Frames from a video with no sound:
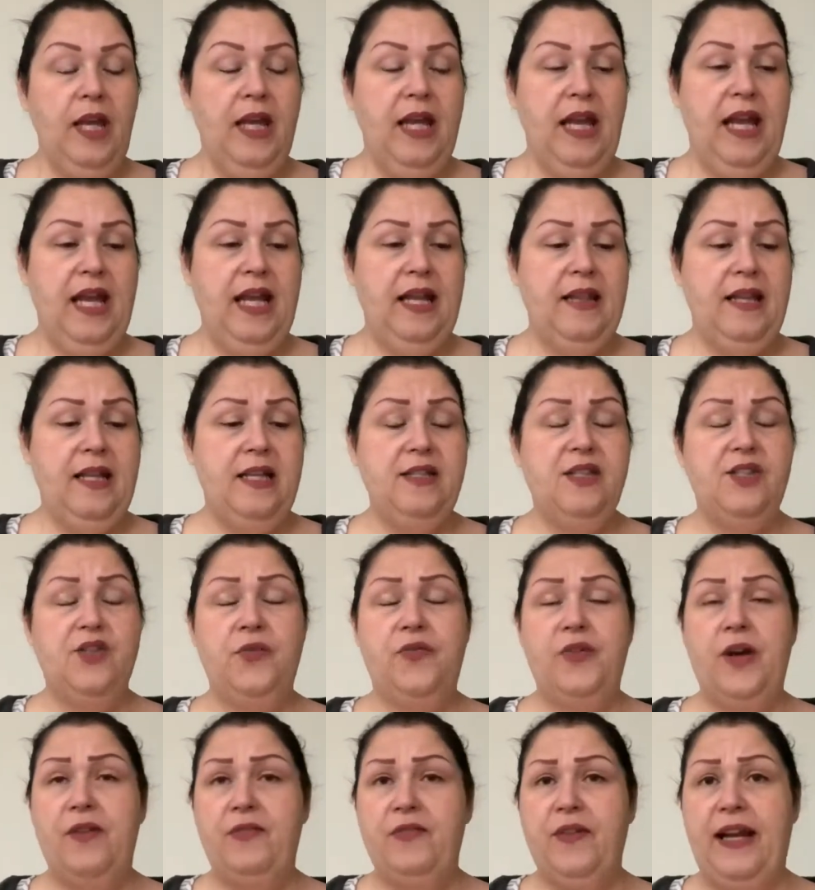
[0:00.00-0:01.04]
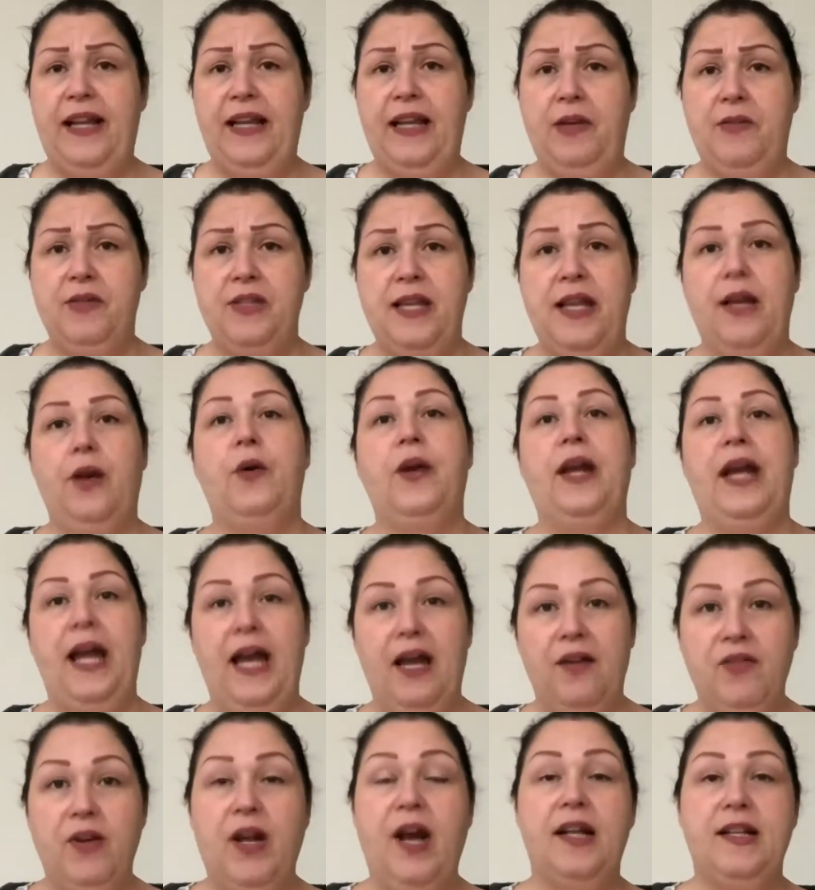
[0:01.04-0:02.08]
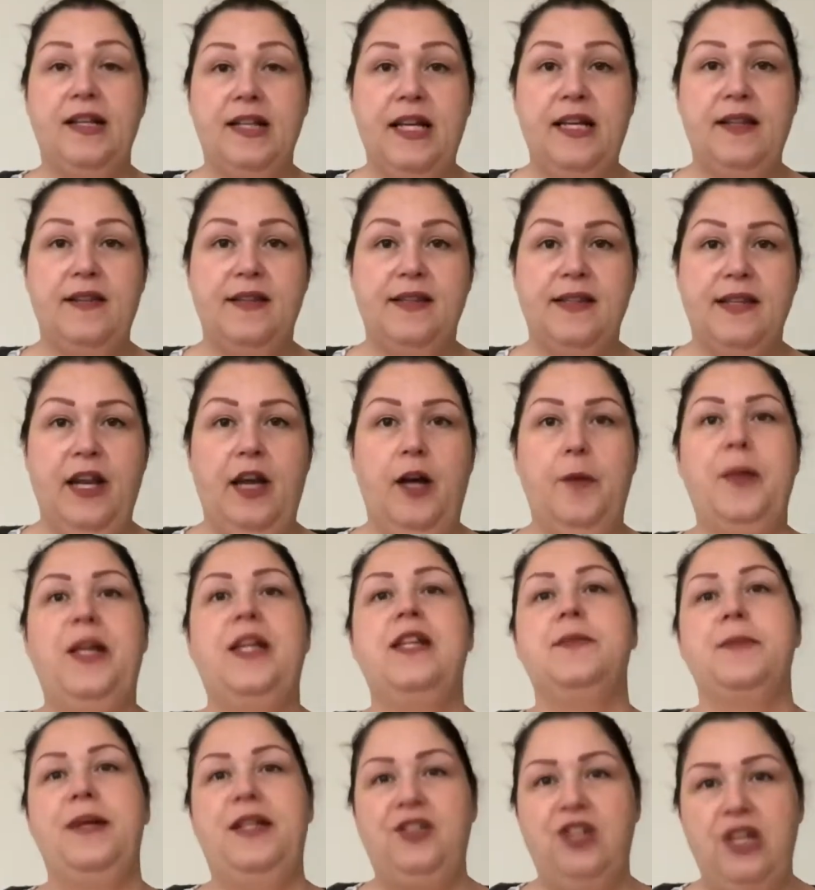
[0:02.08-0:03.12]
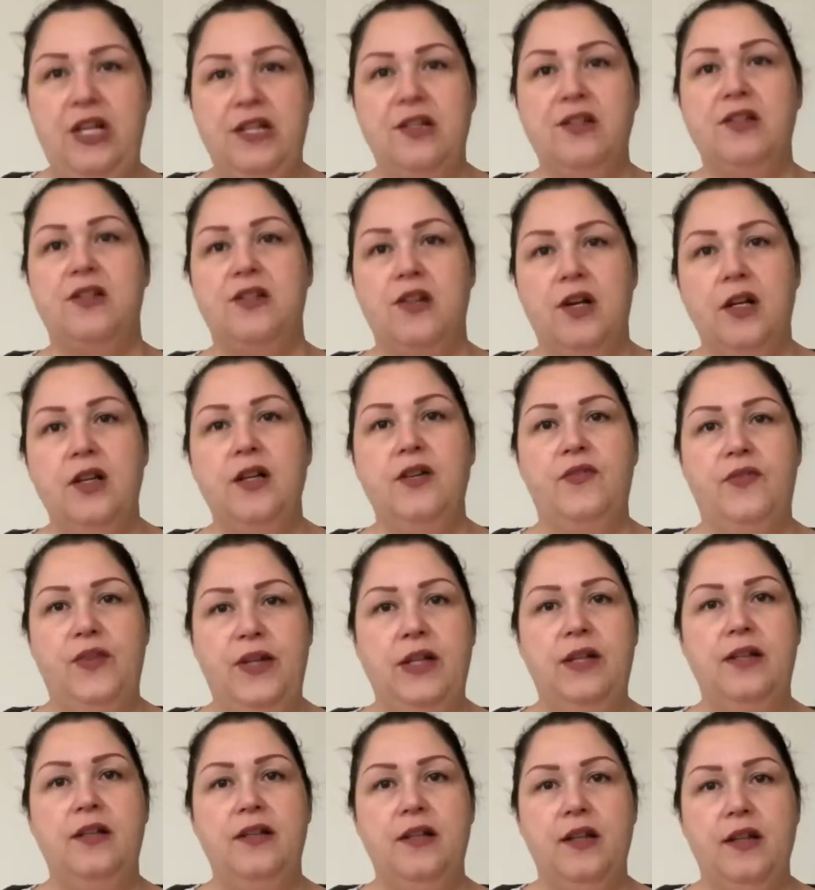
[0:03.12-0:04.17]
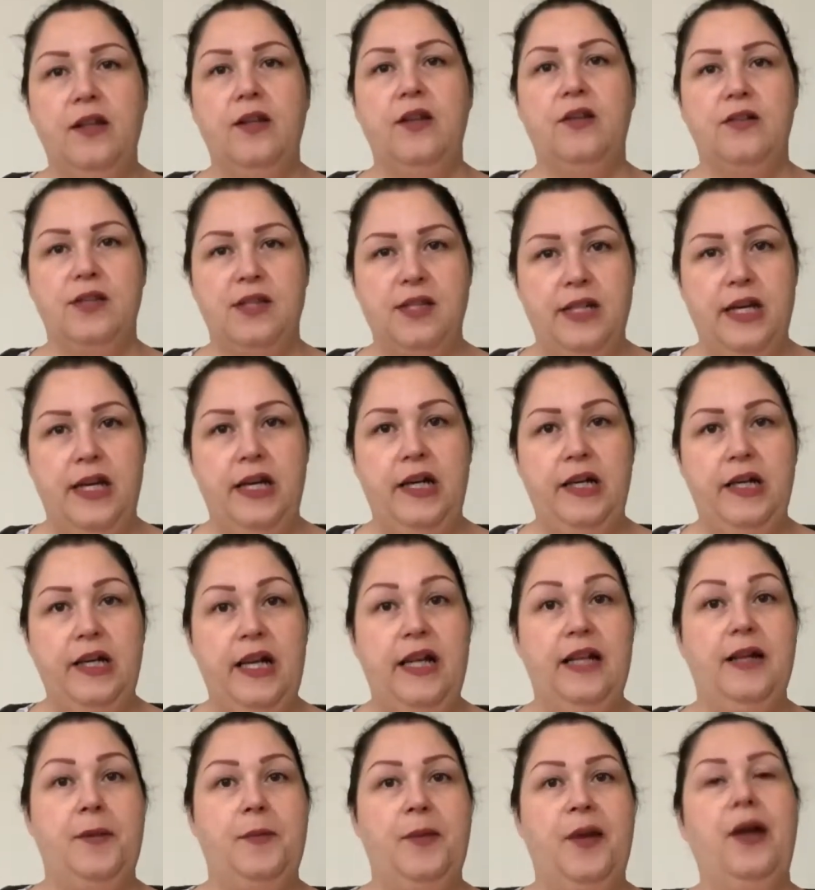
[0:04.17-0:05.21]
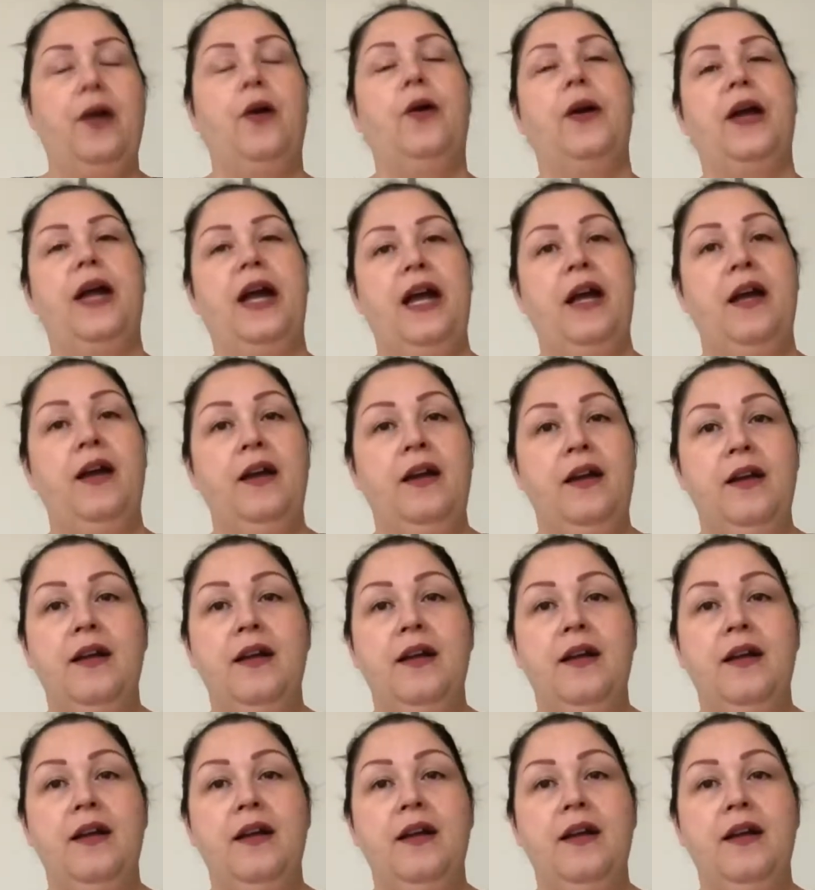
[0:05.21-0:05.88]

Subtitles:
And then so I finally was like, okay, I've got to get the scale because my jeans are starting to fit a little snug. And I'm like, okay,